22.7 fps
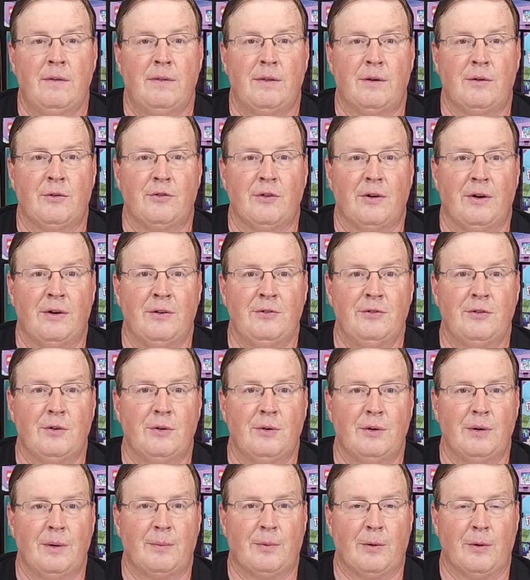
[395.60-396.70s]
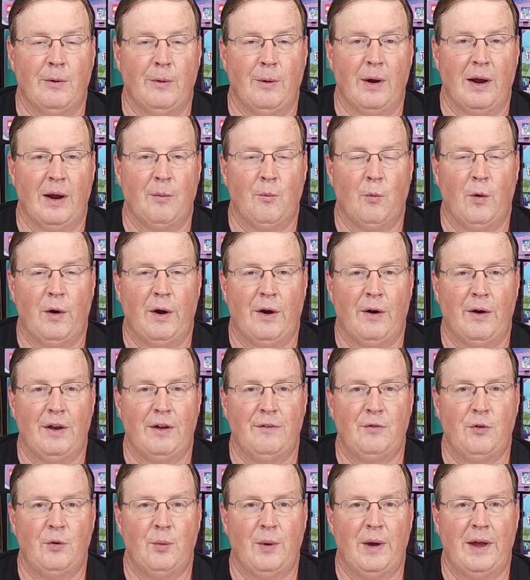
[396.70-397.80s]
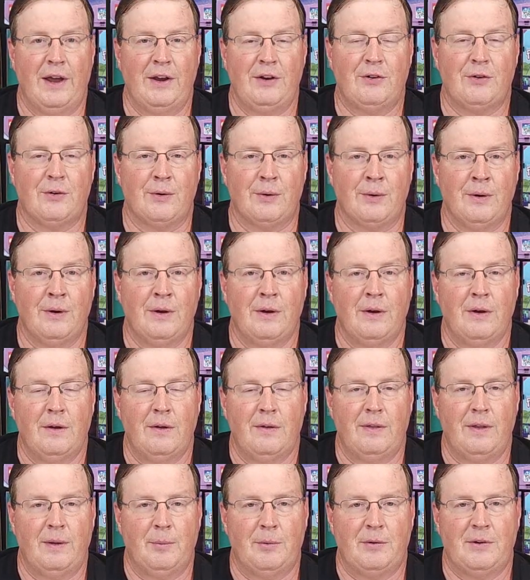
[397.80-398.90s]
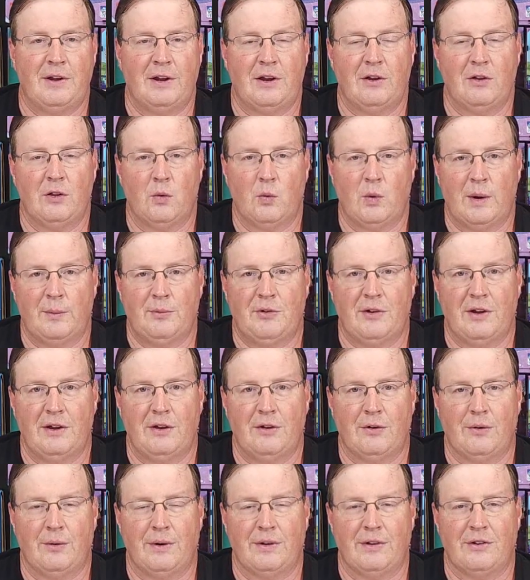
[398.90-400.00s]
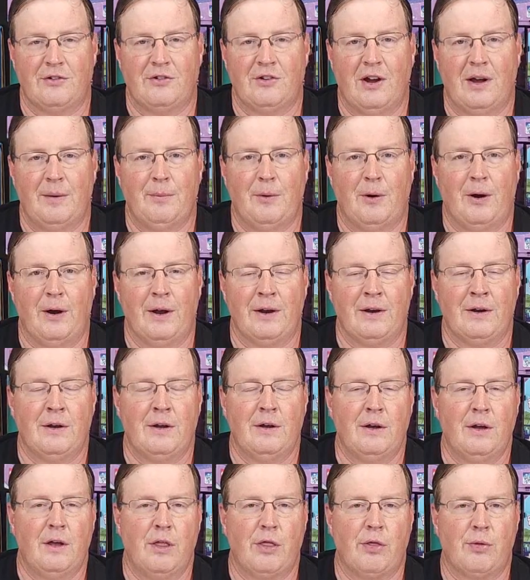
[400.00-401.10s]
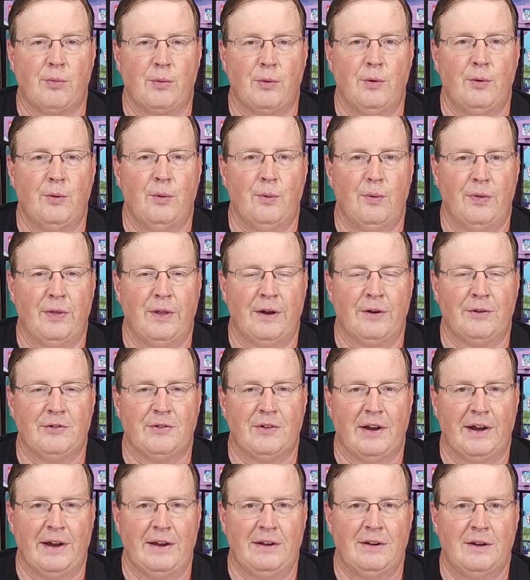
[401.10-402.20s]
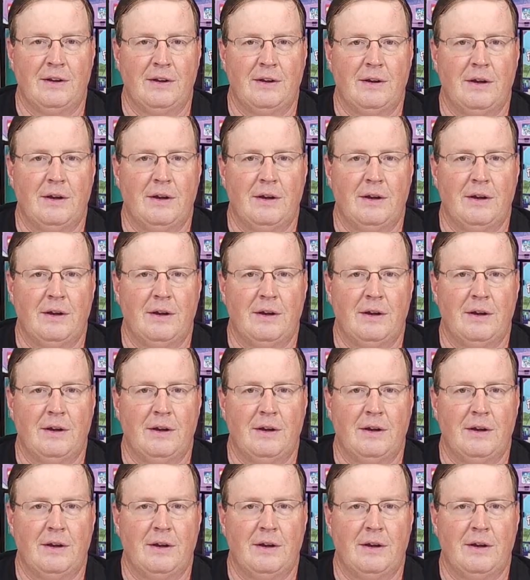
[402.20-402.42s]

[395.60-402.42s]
there's also a program where if you enter the particular website you're going to shop on through their site,